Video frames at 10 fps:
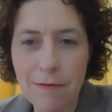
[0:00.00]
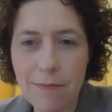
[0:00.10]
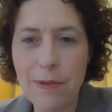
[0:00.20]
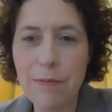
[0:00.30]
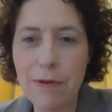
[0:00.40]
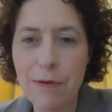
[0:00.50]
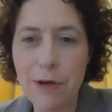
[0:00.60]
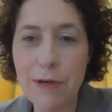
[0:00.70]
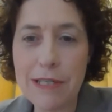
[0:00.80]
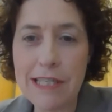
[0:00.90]
people are
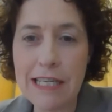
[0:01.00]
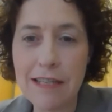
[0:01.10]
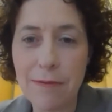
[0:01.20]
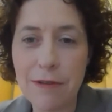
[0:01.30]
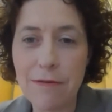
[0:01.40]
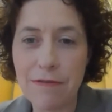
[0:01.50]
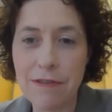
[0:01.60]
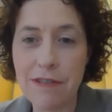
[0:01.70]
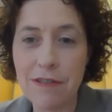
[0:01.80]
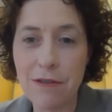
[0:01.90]
requesting some of the
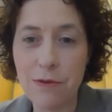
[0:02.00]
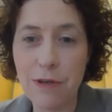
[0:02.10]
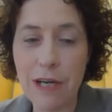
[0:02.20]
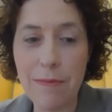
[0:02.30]
references you're talking